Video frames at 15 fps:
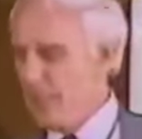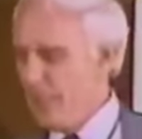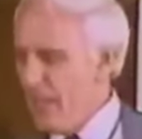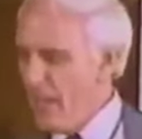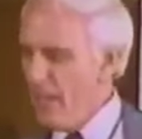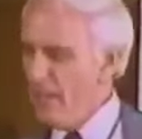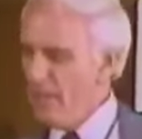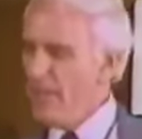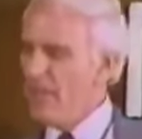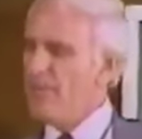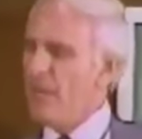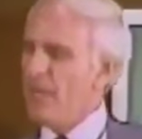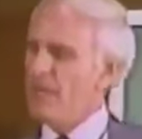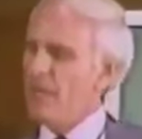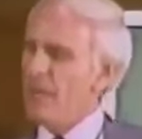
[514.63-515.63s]
Now, that
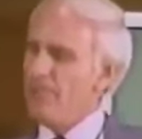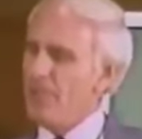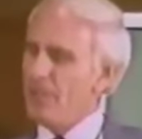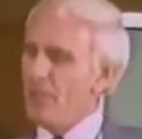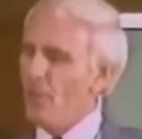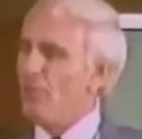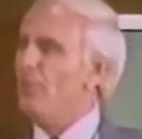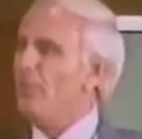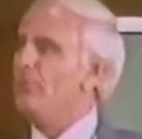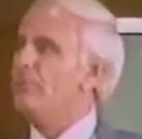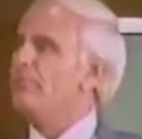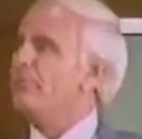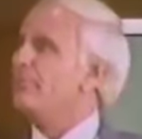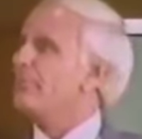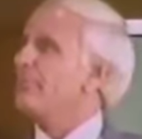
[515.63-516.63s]
might not be noble,
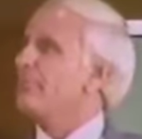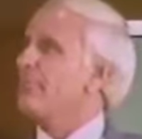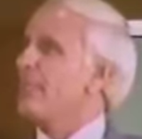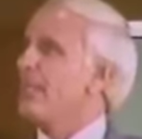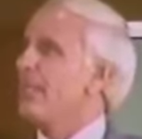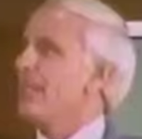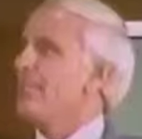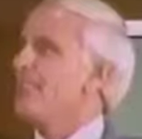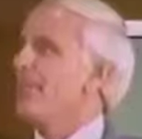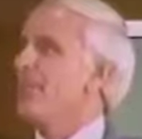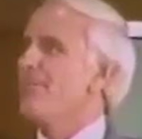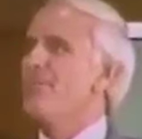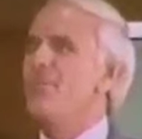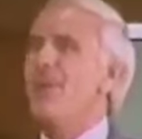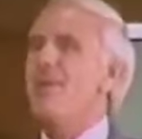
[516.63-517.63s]
but
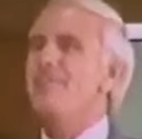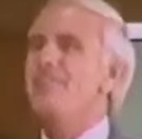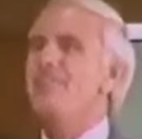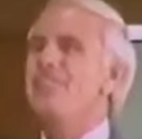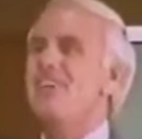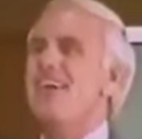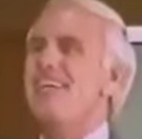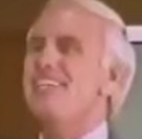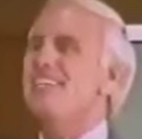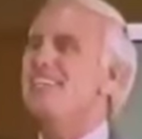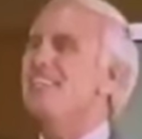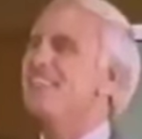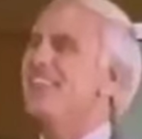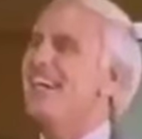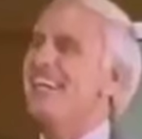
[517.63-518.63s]
if you haven't tried it,
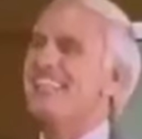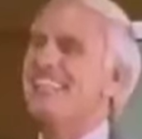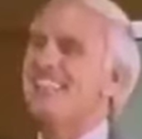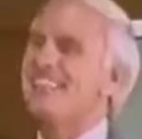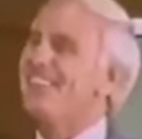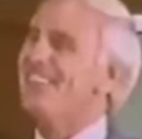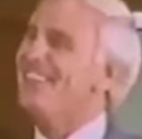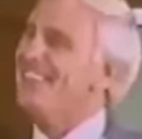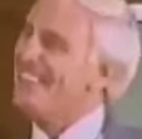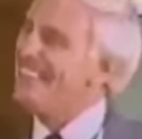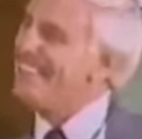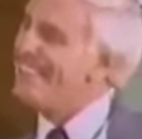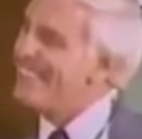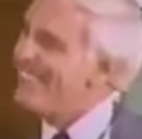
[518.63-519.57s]
you've got to one